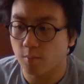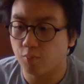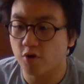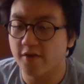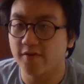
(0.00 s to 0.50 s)

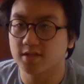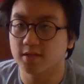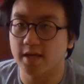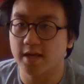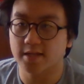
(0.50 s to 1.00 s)

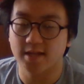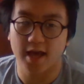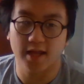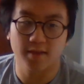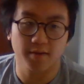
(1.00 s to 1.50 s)
Previously, he
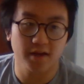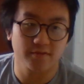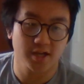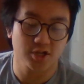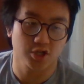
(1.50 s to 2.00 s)
said in the beginning
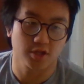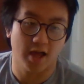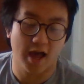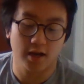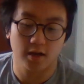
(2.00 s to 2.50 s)
of the session
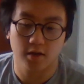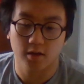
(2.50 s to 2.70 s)
that,